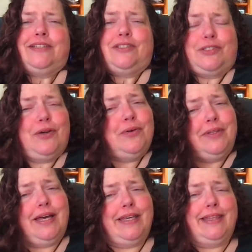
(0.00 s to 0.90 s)
don't
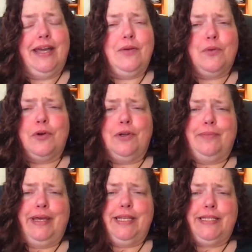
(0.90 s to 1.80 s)
like that word
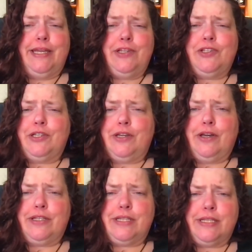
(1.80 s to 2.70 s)
meditation
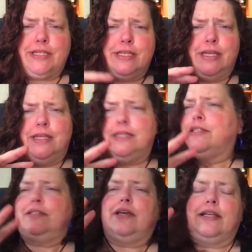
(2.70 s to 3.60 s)
because
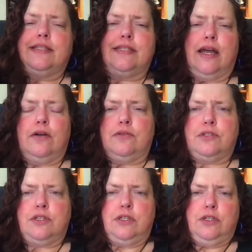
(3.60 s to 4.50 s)
it
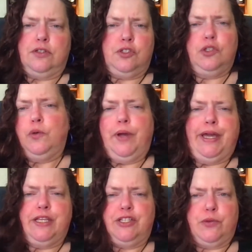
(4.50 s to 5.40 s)
sounds new
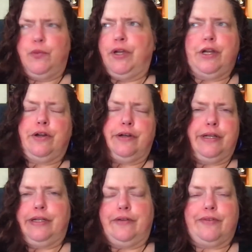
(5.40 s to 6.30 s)
age and weird
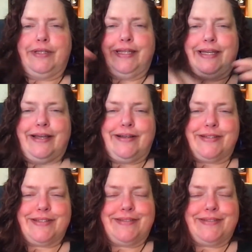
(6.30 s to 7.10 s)
and everything else.